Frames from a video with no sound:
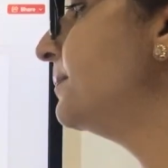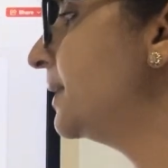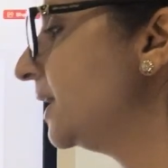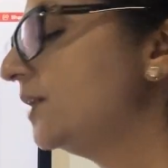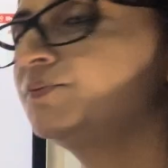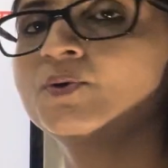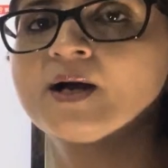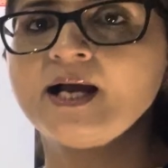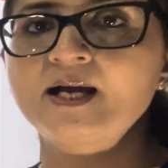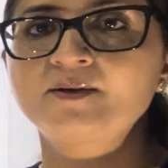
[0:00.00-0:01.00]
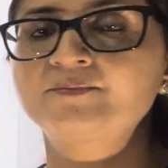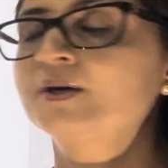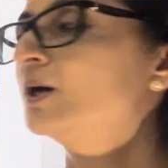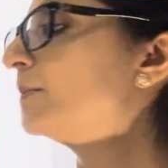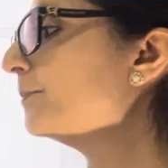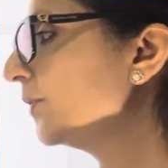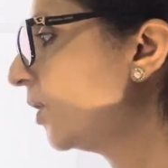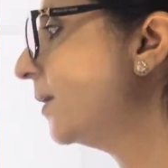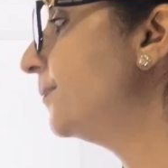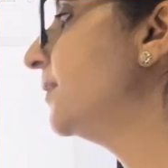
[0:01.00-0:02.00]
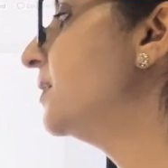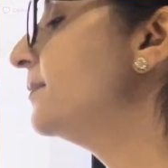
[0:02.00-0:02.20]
but if you have proper